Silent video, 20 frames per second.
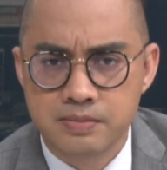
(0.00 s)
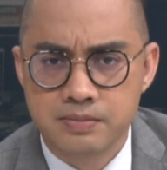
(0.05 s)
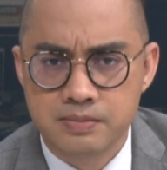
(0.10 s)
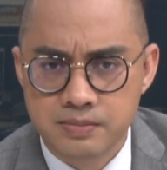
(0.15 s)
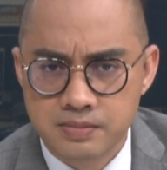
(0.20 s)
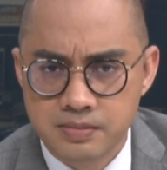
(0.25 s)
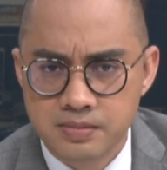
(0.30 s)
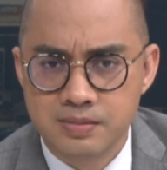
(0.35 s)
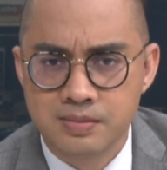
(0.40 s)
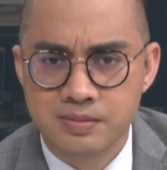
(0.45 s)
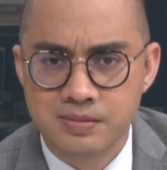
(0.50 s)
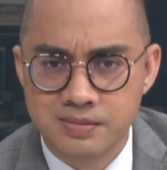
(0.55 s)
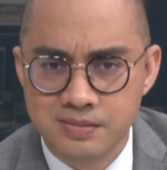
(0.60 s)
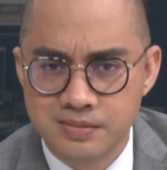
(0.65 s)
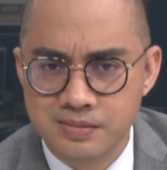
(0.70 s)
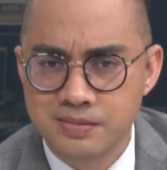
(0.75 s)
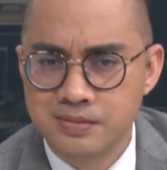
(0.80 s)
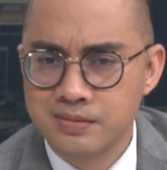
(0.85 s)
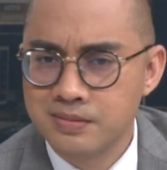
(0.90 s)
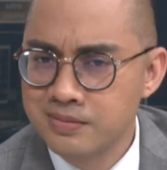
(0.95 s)

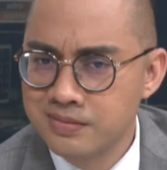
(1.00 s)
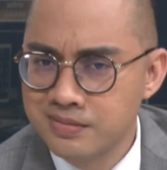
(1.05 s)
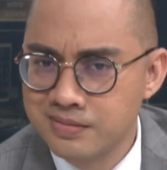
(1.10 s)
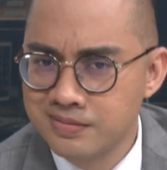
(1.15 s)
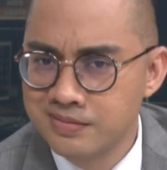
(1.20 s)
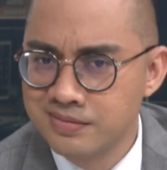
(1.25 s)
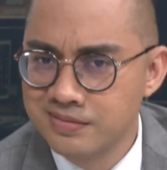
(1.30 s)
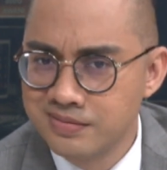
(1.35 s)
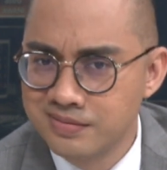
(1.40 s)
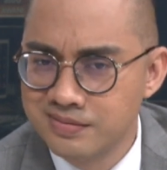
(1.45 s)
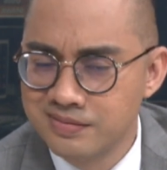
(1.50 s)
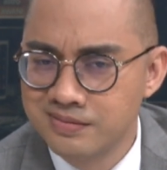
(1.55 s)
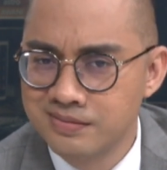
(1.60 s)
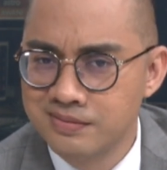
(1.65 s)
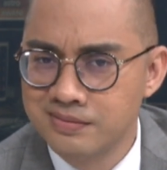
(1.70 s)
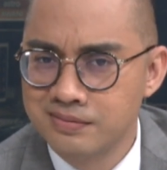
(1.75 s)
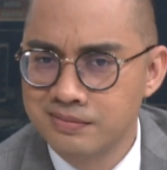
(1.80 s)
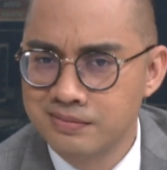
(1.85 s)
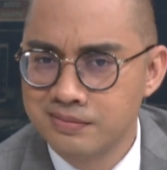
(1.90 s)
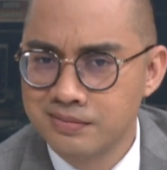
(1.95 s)

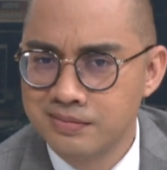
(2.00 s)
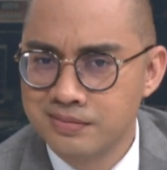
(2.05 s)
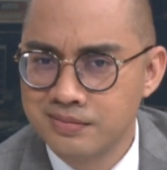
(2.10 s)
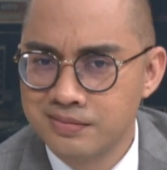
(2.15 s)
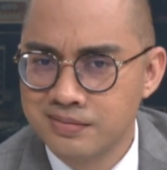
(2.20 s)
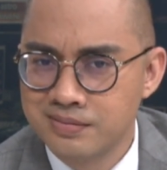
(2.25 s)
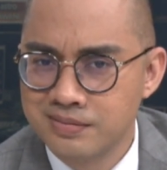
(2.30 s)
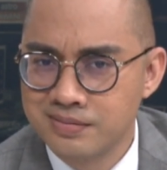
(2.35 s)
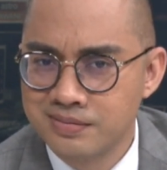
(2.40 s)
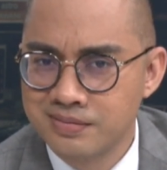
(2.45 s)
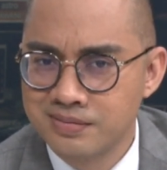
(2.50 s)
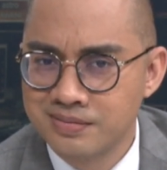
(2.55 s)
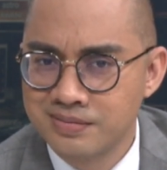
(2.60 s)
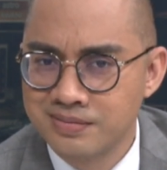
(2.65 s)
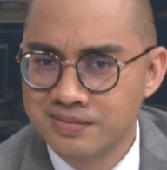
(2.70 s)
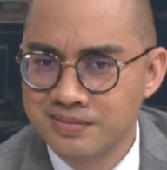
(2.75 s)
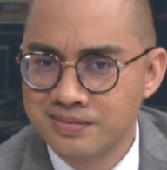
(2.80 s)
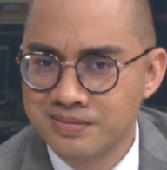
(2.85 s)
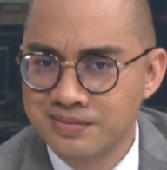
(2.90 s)
(silent)